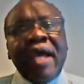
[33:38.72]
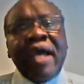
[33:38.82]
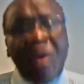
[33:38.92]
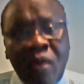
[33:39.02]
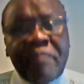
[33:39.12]

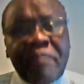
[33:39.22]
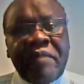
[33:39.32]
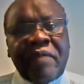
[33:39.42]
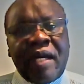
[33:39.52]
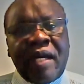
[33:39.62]
all people
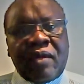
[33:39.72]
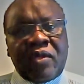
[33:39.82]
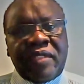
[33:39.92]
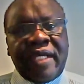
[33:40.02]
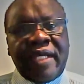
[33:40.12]
across
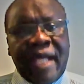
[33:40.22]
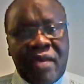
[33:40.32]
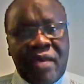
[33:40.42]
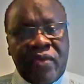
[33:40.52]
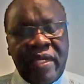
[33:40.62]
the
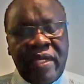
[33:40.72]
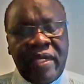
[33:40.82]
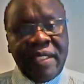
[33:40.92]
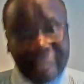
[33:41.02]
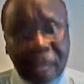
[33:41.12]
country in
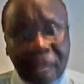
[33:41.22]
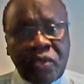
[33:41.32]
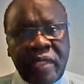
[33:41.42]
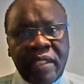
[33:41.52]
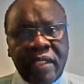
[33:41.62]
South
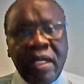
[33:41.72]
Sudan